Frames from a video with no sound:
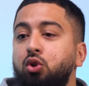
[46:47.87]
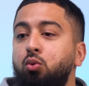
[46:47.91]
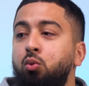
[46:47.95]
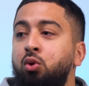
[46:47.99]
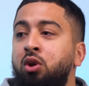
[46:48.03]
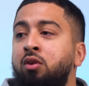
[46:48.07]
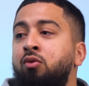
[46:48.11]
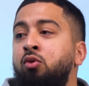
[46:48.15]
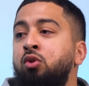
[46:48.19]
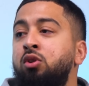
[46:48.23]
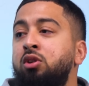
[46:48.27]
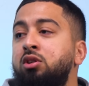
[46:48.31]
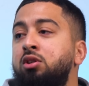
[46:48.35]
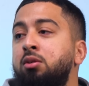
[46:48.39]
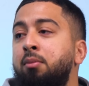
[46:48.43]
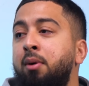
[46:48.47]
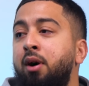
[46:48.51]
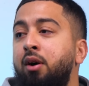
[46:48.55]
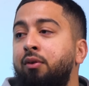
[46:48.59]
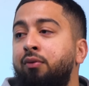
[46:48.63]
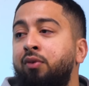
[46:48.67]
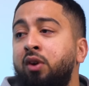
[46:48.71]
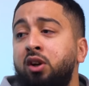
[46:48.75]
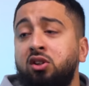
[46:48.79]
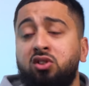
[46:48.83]
We'll give you this
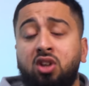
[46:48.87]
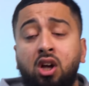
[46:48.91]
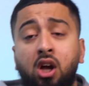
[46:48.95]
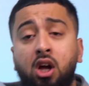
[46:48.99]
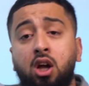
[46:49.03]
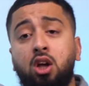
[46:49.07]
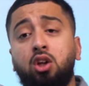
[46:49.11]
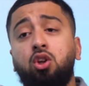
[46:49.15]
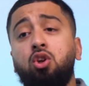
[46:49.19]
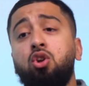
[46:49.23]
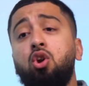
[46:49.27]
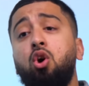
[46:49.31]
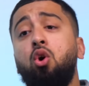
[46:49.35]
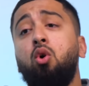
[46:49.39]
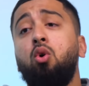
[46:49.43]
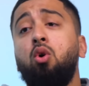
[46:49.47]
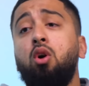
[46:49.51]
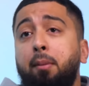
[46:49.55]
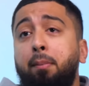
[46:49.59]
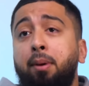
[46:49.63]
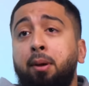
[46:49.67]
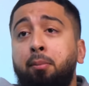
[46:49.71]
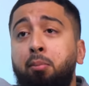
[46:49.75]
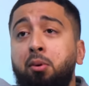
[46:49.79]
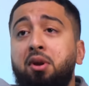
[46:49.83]
amount of things. You know,
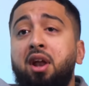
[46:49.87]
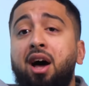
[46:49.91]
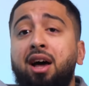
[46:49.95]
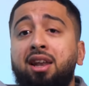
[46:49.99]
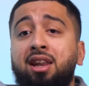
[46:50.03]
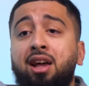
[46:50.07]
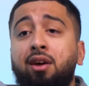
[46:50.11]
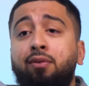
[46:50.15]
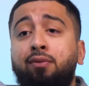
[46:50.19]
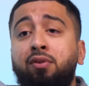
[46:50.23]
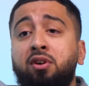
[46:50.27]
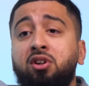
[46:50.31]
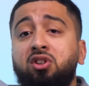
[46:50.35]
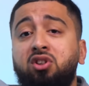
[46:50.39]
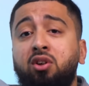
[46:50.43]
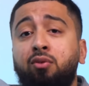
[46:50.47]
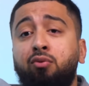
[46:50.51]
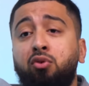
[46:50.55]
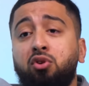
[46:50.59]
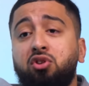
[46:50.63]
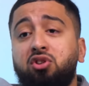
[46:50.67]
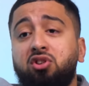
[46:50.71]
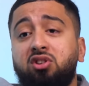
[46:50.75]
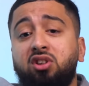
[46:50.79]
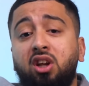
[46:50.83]
people that are there, fitness
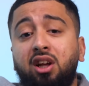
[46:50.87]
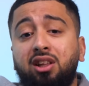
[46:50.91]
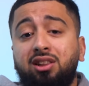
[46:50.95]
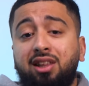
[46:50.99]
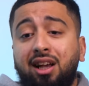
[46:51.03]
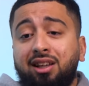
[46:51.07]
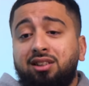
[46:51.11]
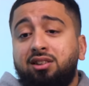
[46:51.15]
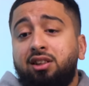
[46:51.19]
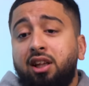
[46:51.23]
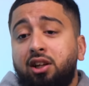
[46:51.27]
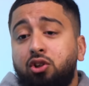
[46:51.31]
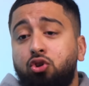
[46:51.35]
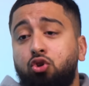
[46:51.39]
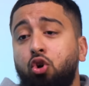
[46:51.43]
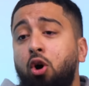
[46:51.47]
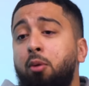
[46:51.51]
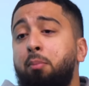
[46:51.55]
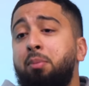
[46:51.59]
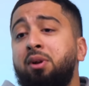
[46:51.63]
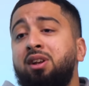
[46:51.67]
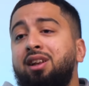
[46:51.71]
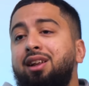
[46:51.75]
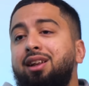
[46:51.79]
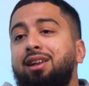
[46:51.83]
influencers. That's their
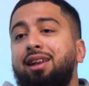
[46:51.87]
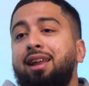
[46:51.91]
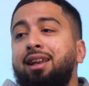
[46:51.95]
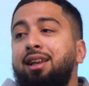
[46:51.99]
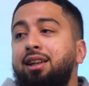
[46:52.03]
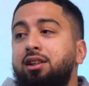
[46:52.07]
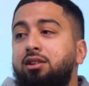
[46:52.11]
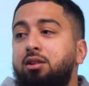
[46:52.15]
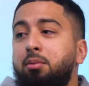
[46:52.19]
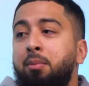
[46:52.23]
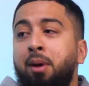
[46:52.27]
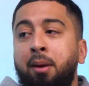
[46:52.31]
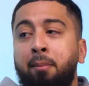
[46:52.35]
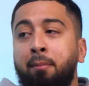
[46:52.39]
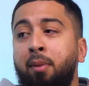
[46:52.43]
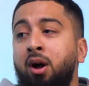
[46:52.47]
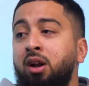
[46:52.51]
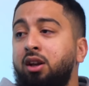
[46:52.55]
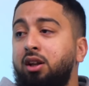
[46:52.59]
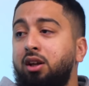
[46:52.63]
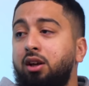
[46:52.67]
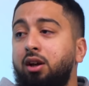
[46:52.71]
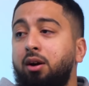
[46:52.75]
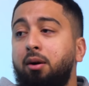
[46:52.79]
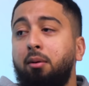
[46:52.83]
job, isn't it? They need to make
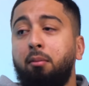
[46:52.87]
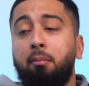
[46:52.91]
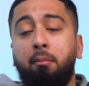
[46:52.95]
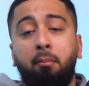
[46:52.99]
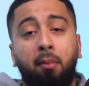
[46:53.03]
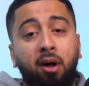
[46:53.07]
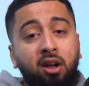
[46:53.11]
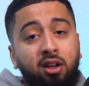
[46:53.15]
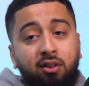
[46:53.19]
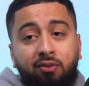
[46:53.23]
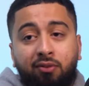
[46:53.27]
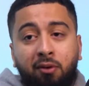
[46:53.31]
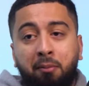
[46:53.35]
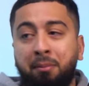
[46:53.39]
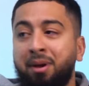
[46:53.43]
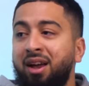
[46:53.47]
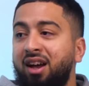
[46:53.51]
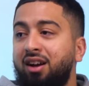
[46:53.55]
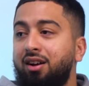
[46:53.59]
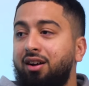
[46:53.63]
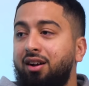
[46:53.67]
money. Money for Mick.